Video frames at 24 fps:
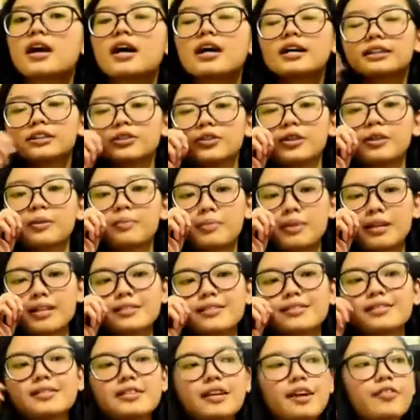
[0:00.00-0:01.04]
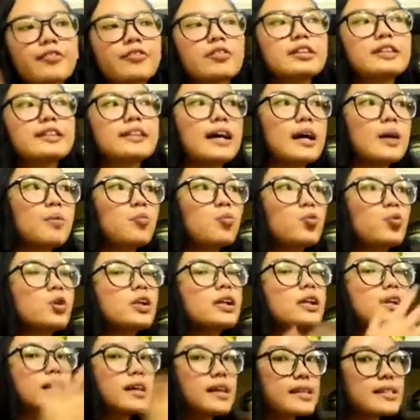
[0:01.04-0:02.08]
So it means every time we
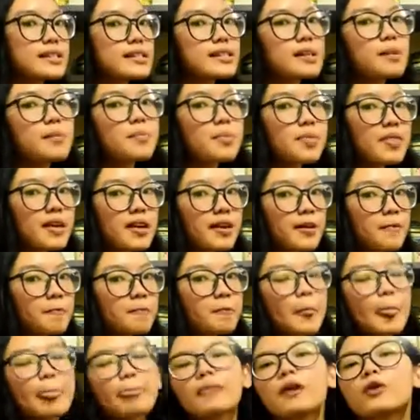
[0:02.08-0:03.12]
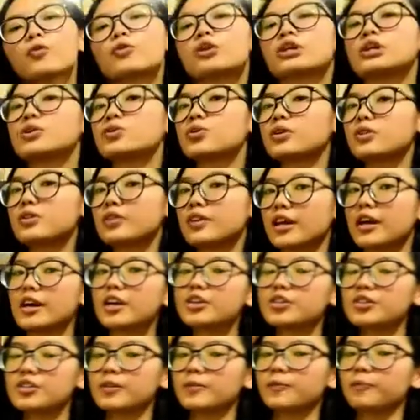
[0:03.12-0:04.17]
learn something, we do
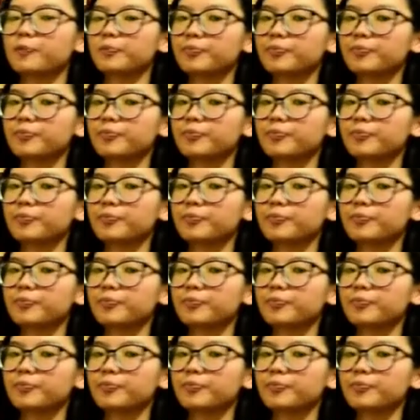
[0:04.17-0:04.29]
education.